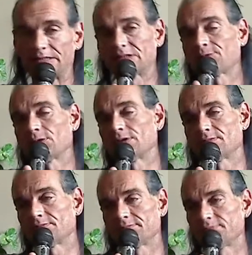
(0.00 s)
different
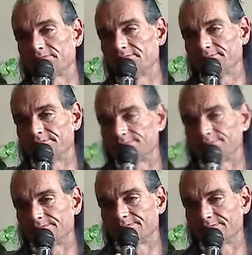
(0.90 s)

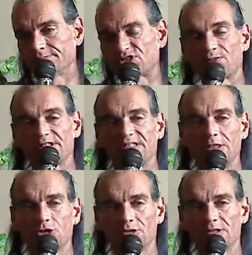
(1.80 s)

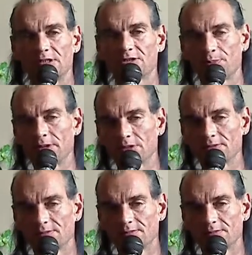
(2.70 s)
civilizations that disappeared.